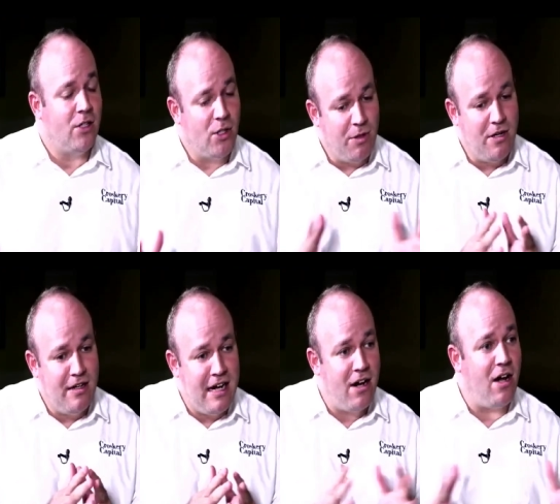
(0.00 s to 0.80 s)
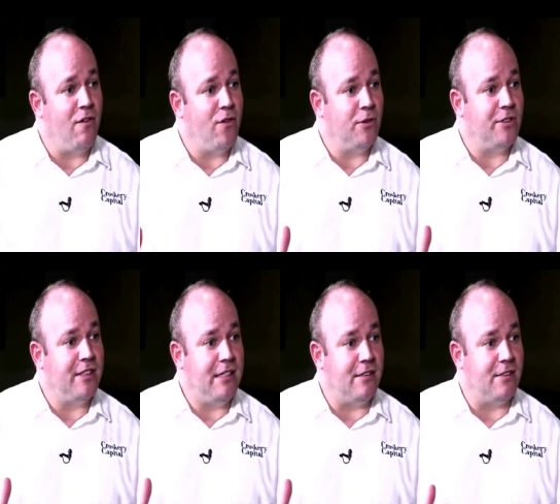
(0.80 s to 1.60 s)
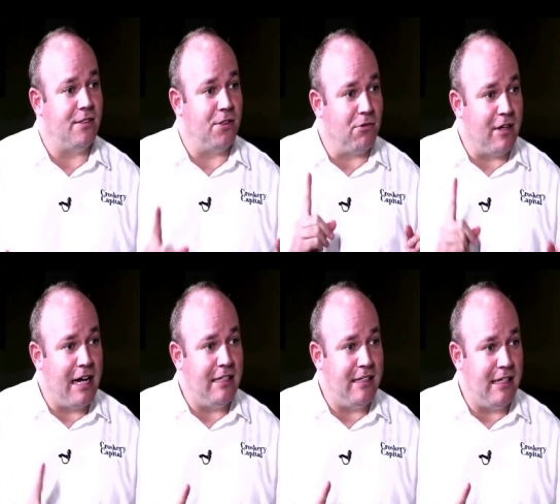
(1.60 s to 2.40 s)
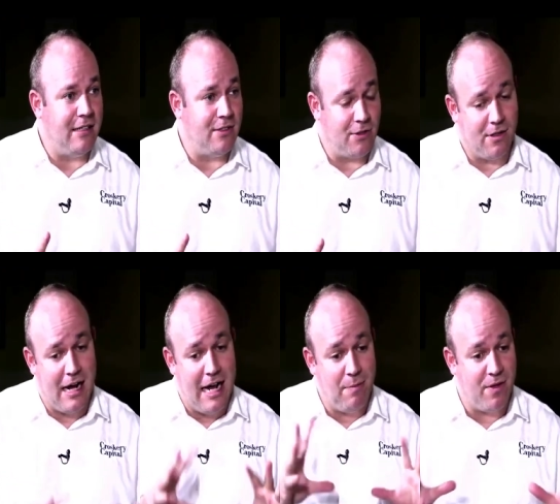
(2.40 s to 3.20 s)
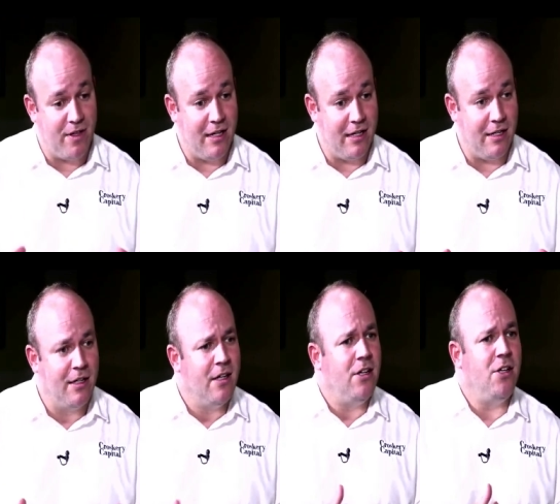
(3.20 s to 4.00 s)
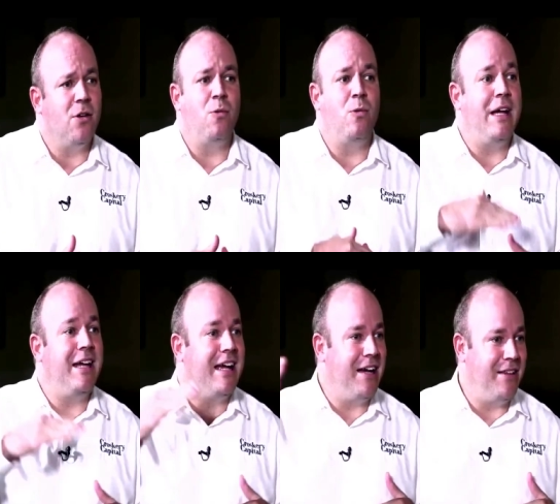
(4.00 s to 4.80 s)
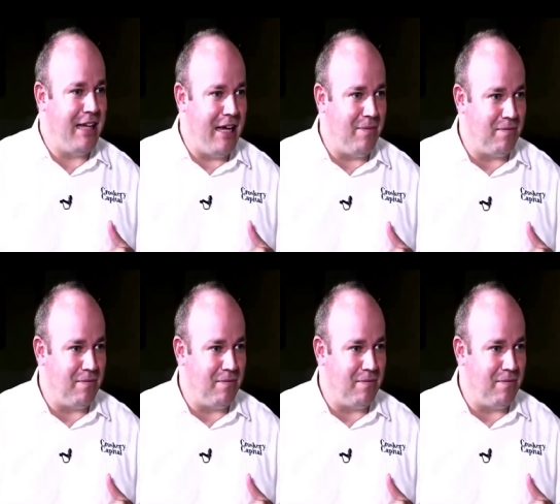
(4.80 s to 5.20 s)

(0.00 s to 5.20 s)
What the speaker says: Now, when you net off those things, the reality is, or hypothetically, you're way ahead of the game.